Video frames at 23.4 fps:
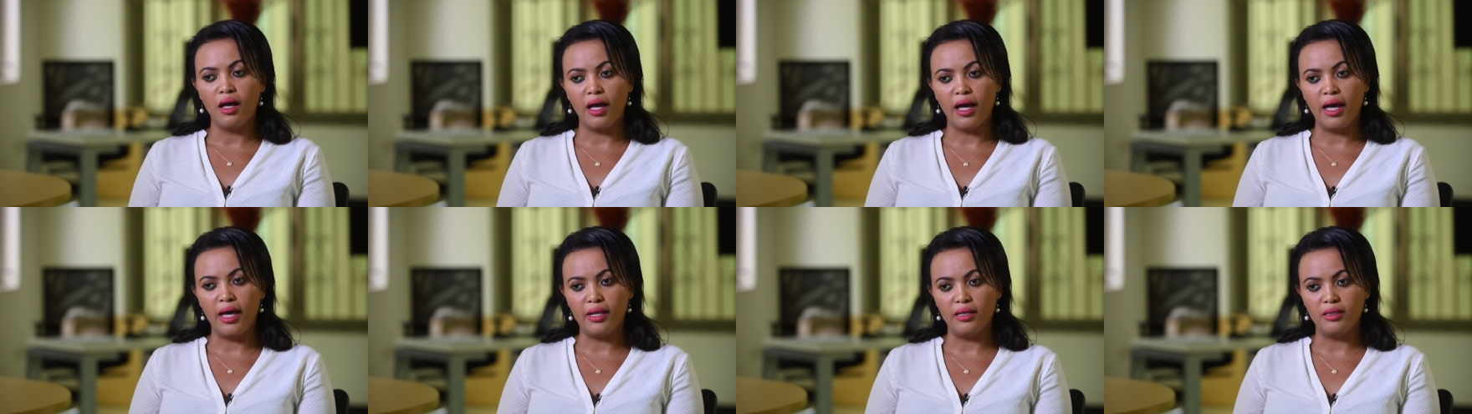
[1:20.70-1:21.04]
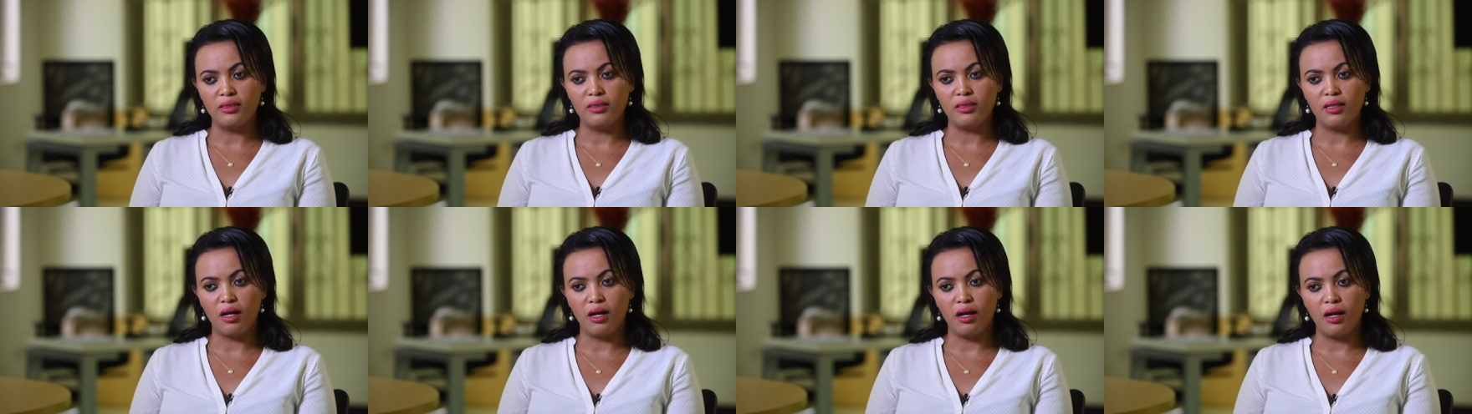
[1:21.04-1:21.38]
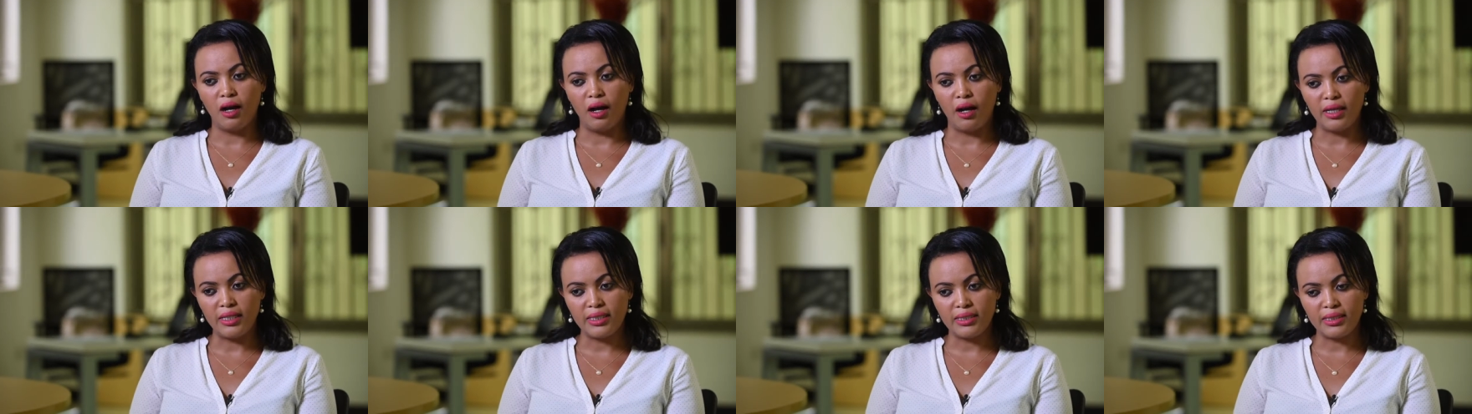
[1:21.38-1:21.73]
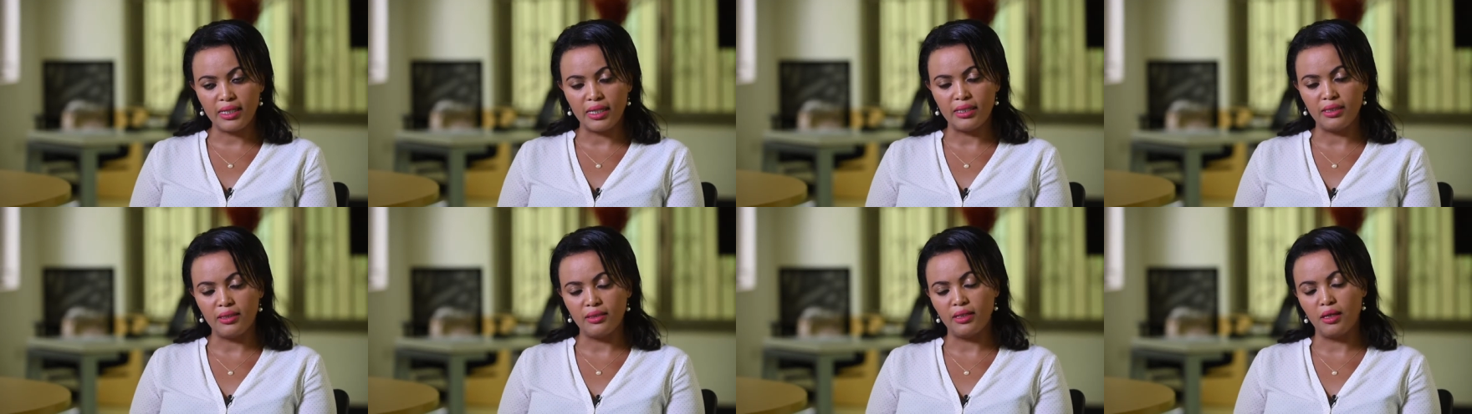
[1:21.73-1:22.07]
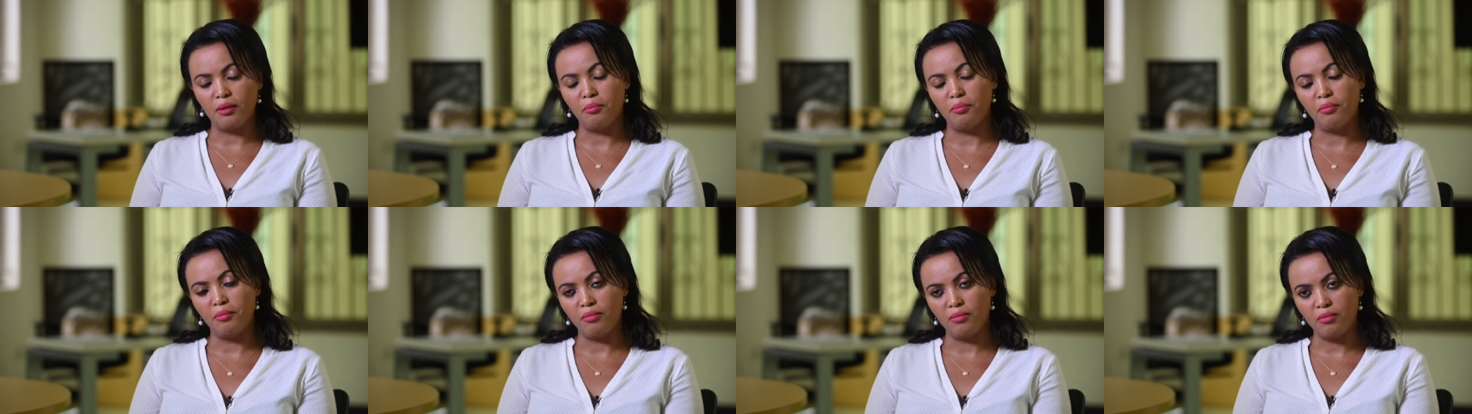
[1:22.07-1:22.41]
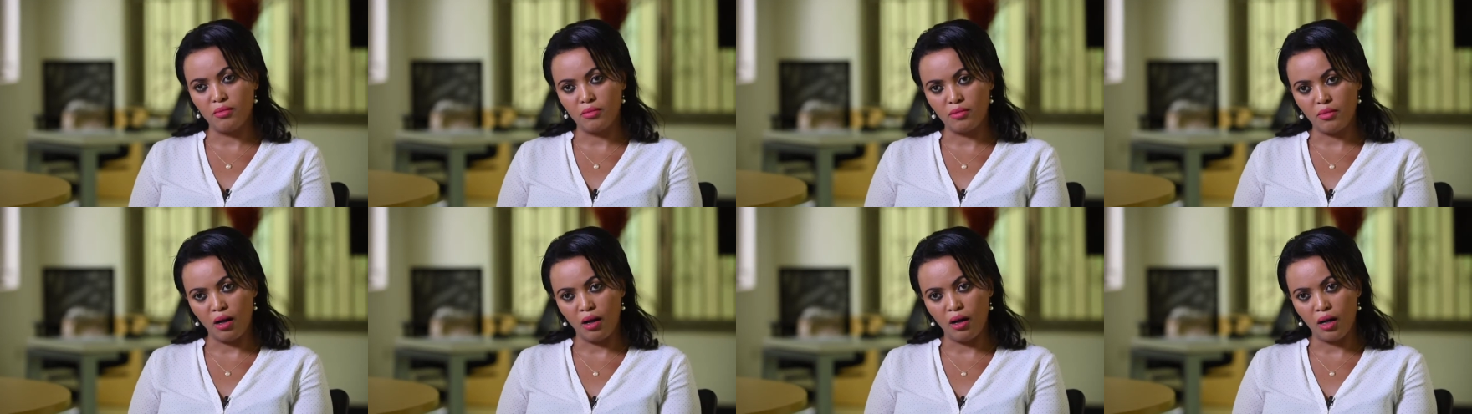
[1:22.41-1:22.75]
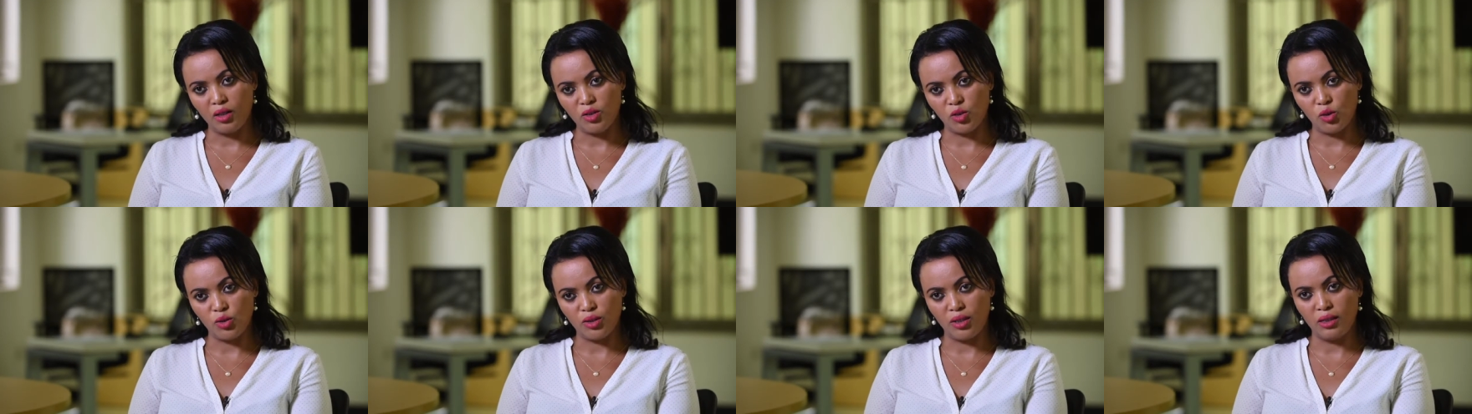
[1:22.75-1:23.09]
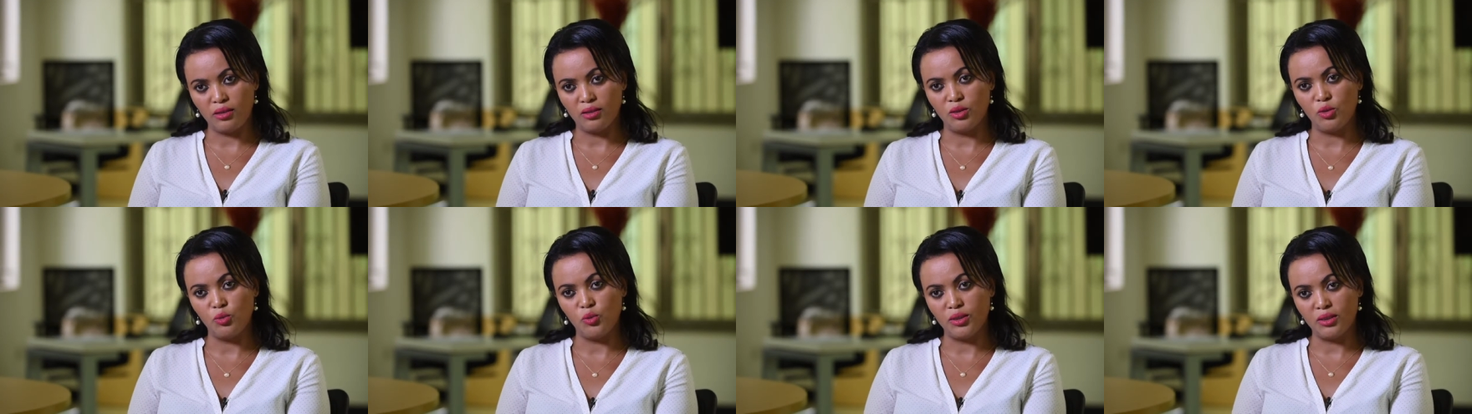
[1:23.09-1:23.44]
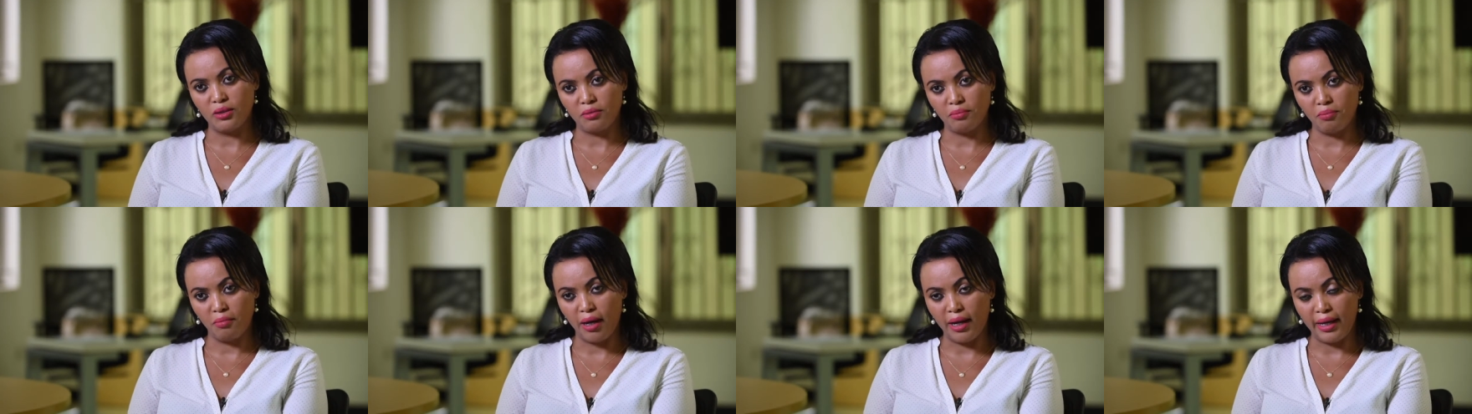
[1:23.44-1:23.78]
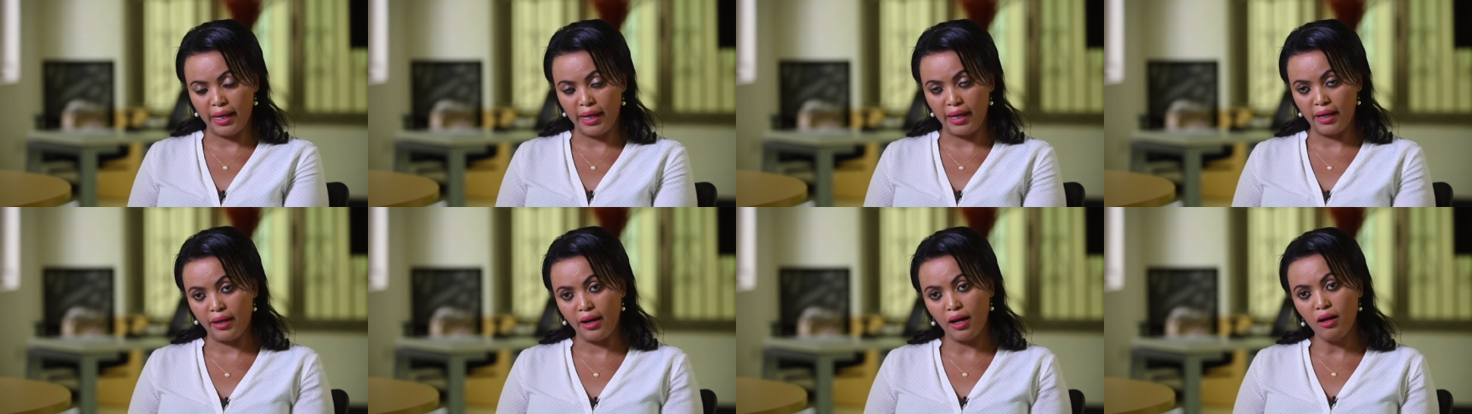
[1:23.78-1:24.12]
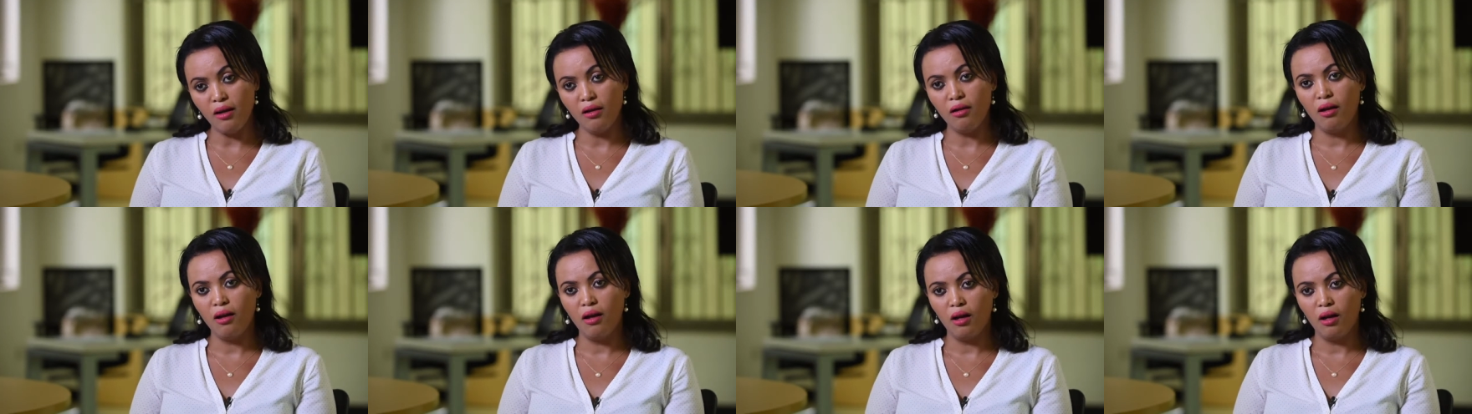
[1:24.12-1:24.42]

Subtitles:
And I study them associated with malaria.